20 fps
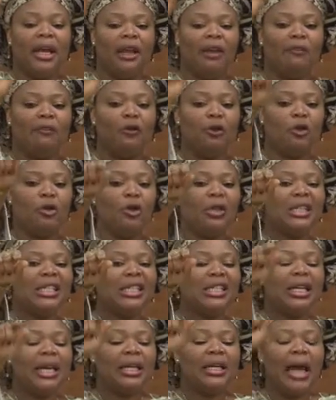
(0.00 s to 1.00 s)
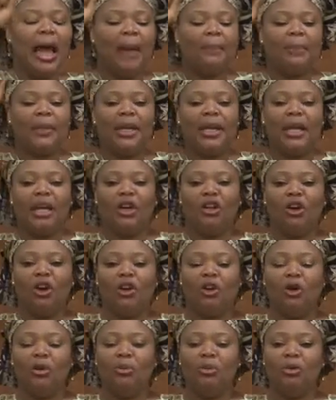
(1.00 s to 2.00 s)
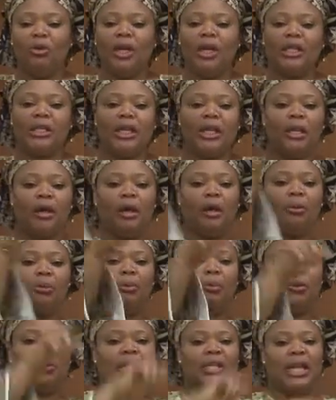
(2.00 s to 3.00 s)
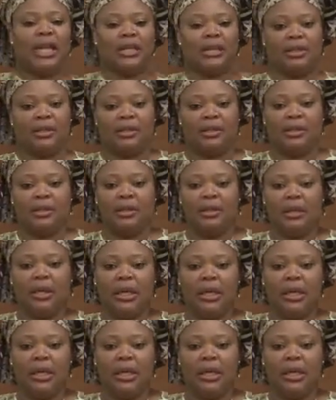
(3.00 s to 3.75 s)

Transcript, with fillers: If you don't see it happening in your community, protests.